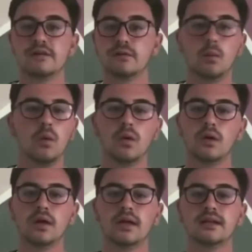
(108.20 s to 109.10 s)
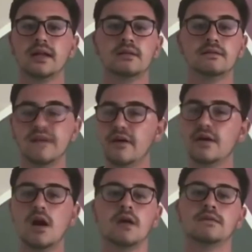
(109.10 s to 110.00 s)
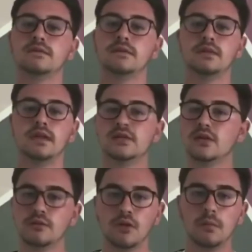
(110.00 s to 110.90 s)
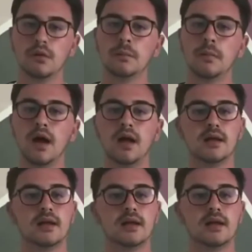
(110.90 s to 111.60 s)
from war, then fair enough, that's no problem. But